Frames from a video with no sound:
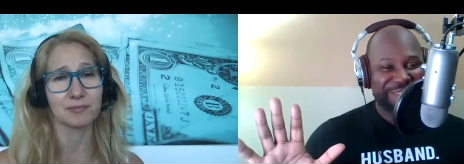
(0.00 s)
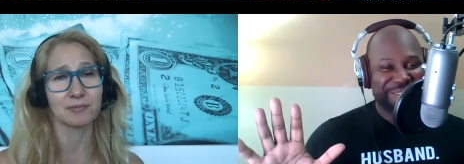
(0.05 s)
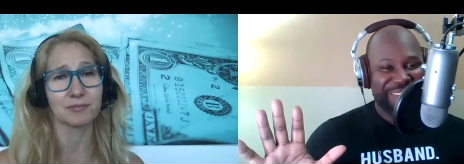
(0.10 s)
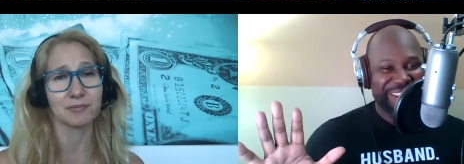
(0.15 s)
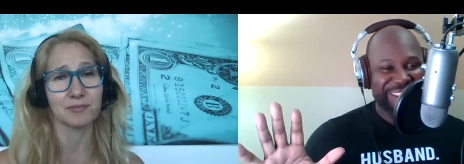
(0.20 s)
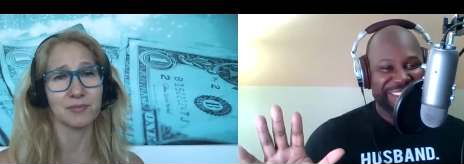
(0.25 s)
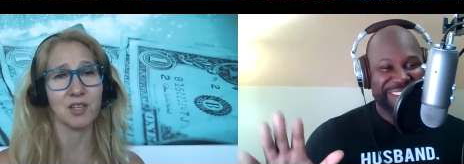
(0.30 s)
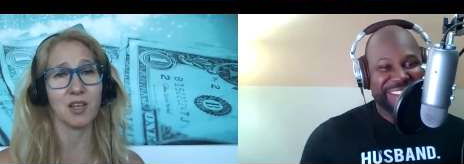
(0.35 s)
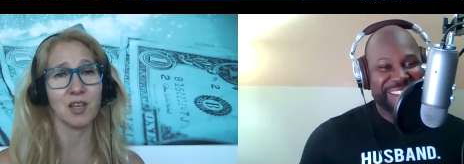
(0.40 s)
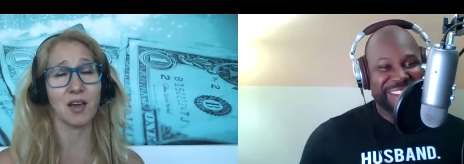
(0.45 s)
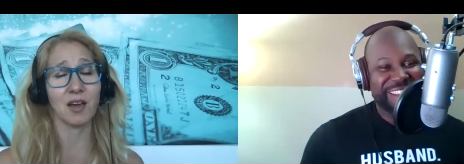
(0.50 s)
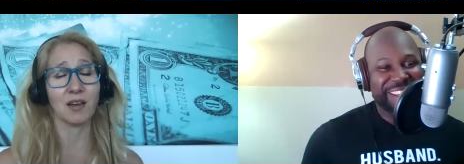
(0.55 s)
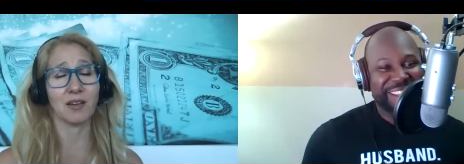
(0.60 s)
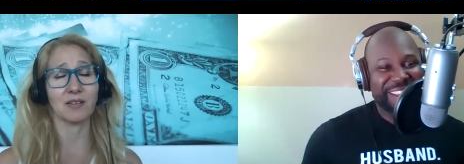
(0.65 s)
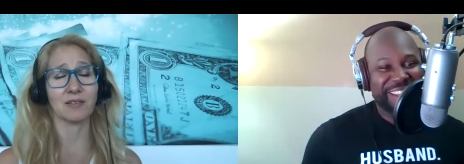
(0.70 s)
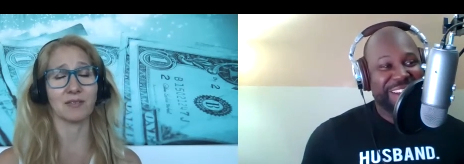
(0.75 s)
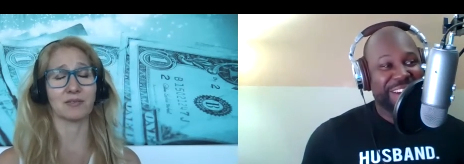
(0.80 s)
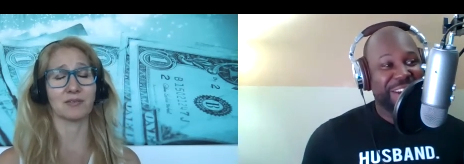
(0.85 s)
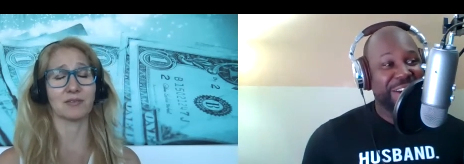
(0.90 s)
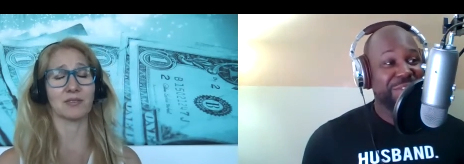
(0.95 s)
Speaker 1: right. Yeah.
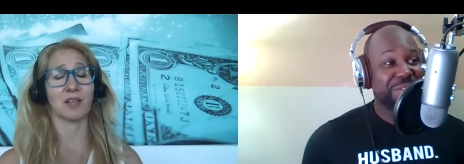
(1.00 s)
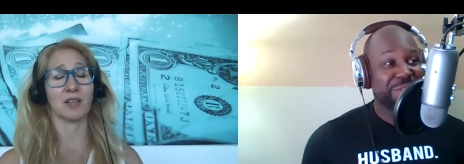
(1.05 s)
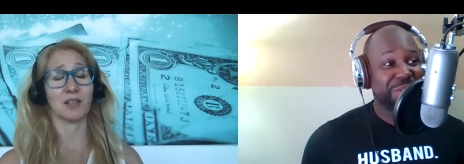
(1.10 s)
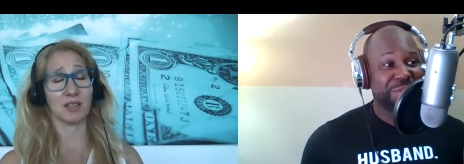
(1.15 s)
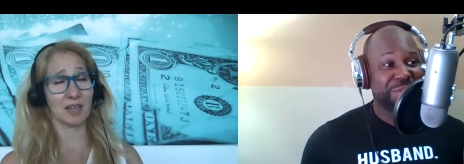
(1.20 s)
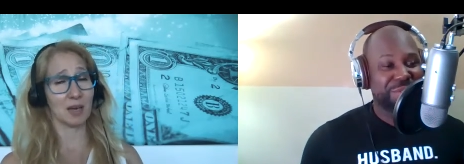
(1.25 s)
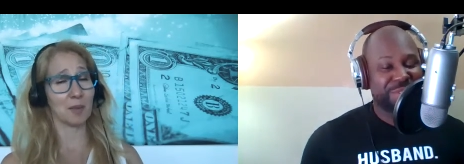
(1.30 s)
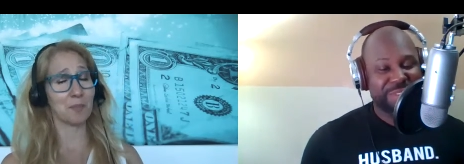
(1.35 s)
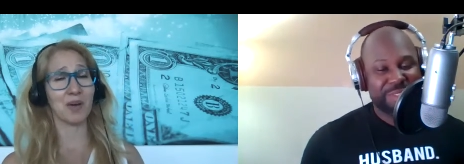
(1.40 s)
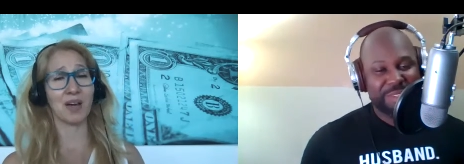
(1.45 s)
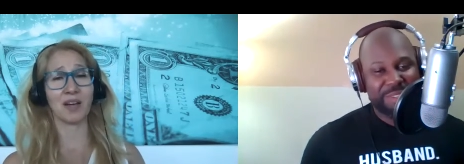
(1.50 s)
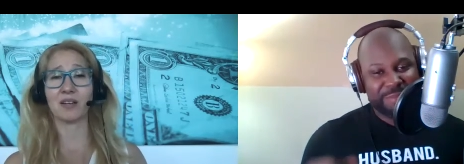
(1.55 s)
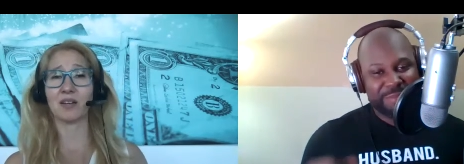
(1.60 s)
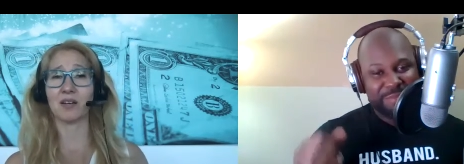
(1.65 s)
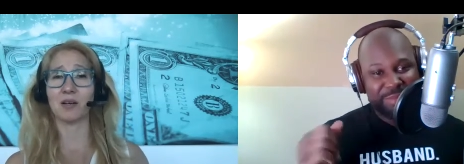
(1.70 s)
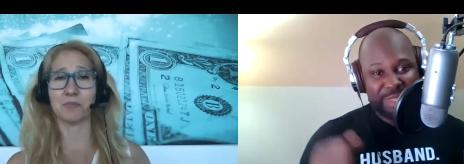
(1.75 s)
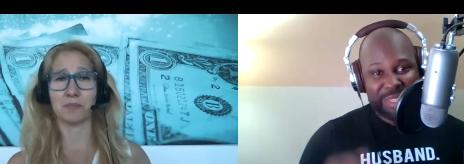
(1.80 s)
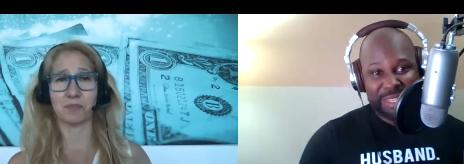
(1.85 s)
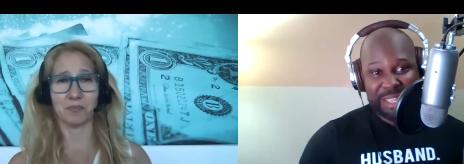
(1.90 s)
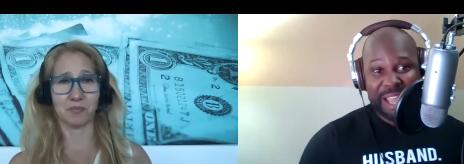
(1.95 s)
Others Get back up.
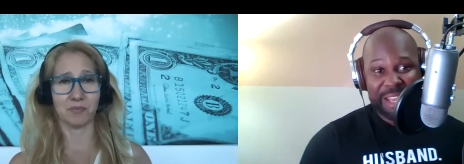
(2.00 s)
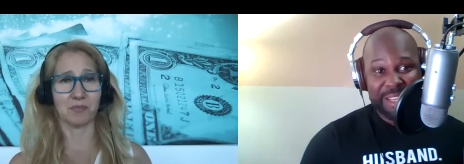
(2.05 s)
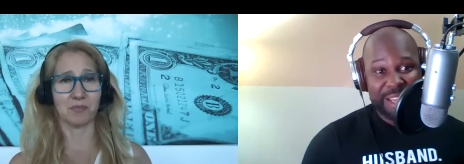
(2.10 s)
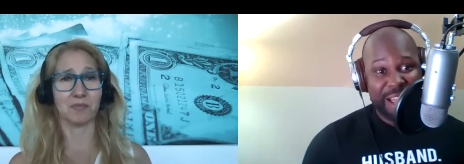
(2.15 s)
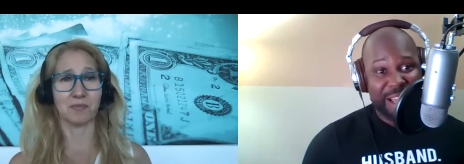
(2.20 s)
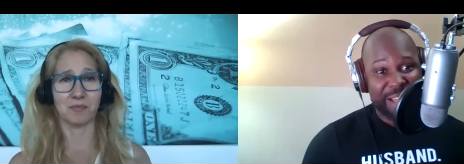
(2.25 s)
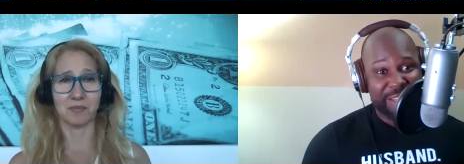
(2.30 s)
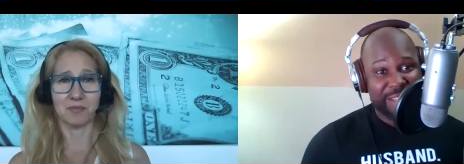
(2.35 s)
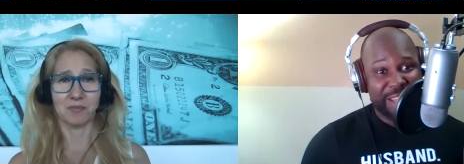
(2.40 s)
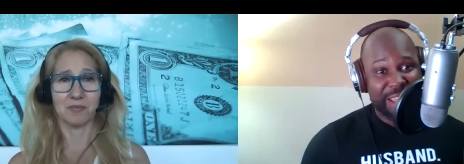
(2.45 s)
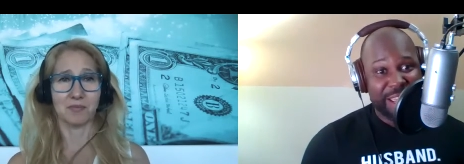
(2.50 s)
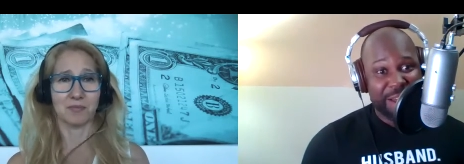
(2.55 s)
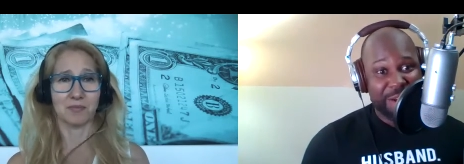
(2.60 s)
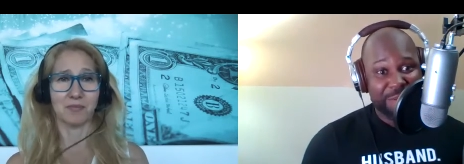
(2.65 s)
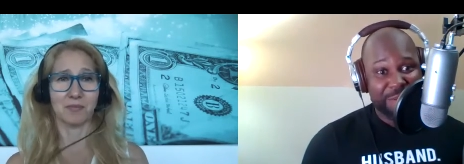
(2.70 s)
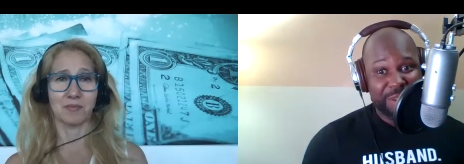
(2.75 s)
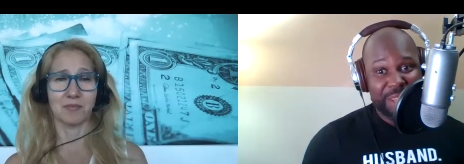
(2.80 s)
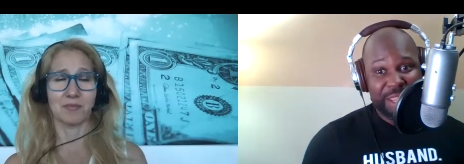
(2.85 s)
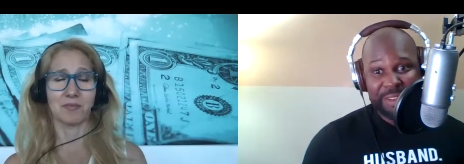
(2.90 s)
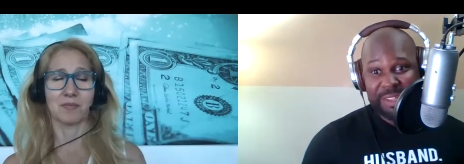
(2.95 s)
got knocked
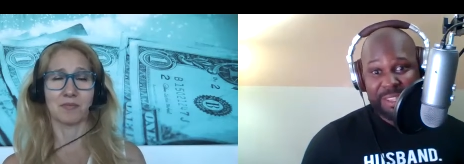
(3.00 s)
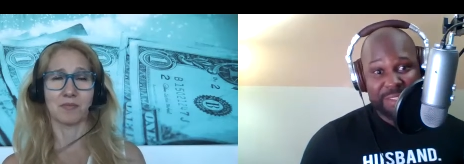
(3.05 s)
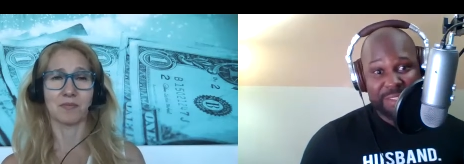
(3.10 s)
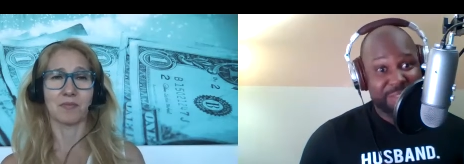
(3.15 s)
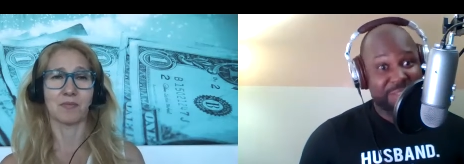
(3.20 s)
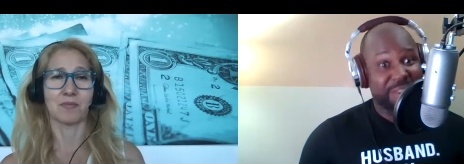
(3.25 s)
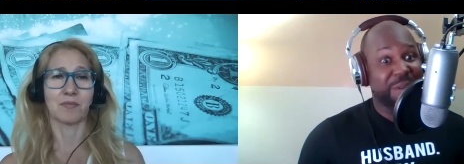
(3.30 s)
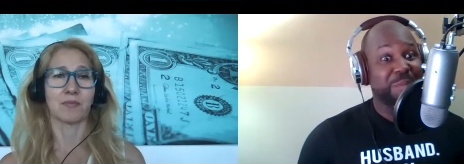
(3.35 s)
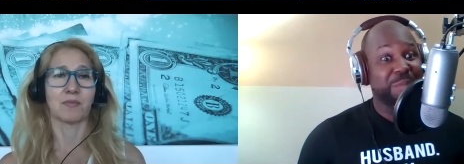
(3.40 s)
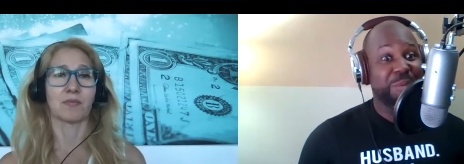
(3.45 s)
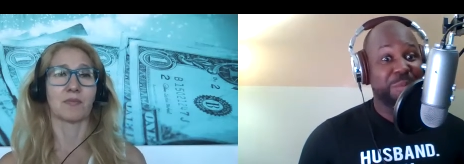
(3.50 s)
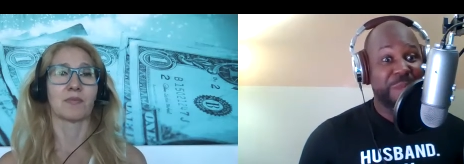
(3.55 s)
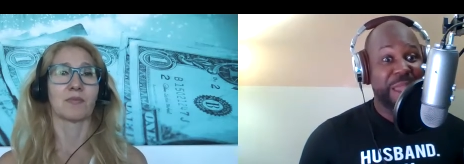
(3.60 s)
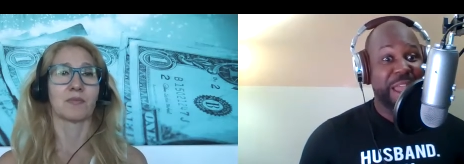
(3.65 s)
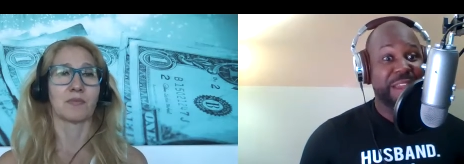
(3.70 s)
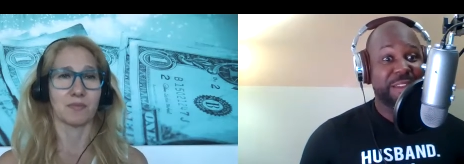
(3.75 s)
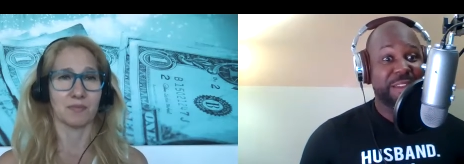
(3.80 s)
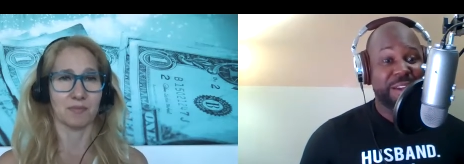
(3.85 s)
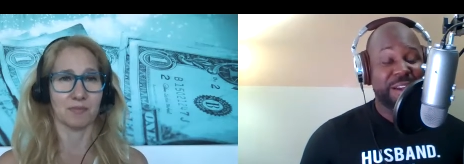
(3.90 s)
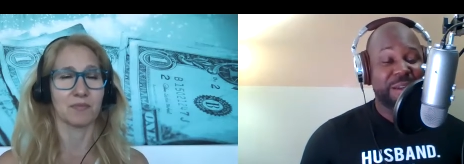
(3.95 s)
down and then stumbled
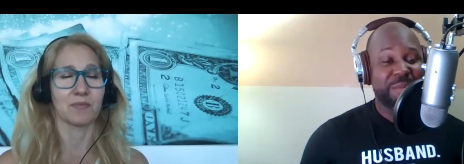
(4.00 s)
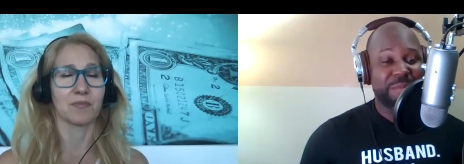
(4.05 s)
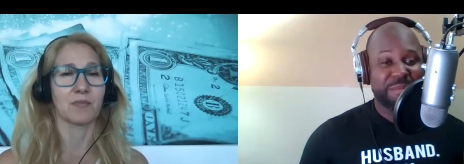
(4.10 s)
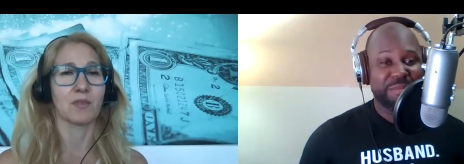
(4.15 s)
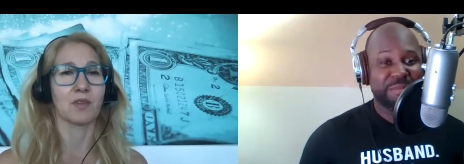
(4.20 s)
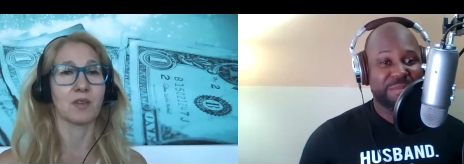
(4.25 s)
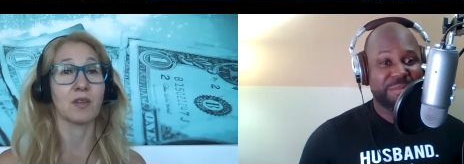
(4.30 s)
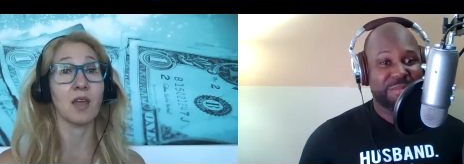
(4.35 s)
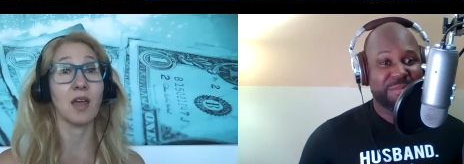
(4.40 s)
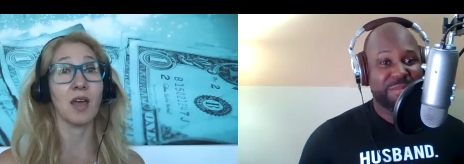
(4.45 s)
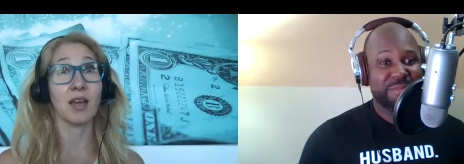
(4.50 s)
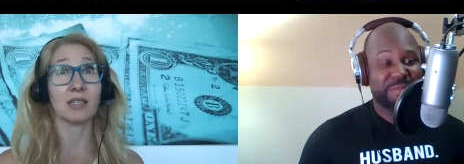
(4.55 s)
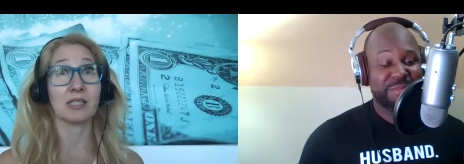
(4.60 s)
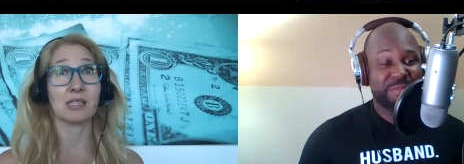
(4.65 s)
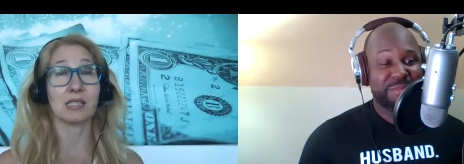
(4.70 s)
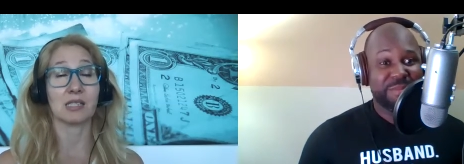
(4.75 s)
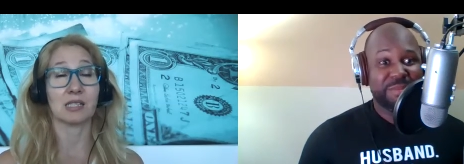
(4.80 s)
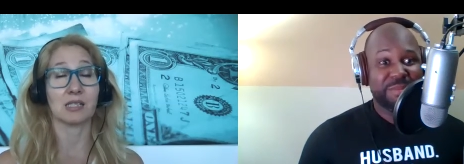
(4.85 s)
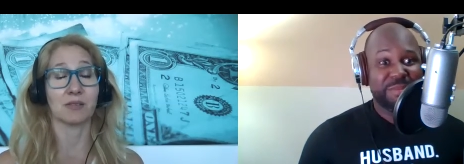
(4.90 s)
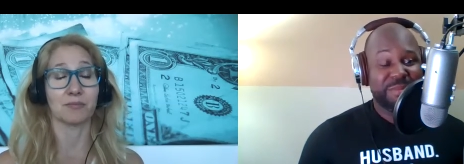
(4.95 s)
back up.
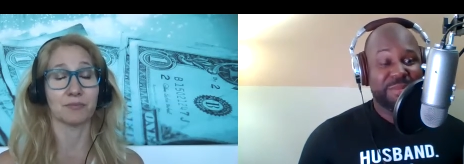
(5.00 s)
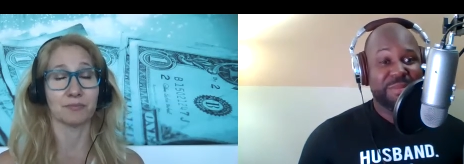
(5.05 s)
Yes.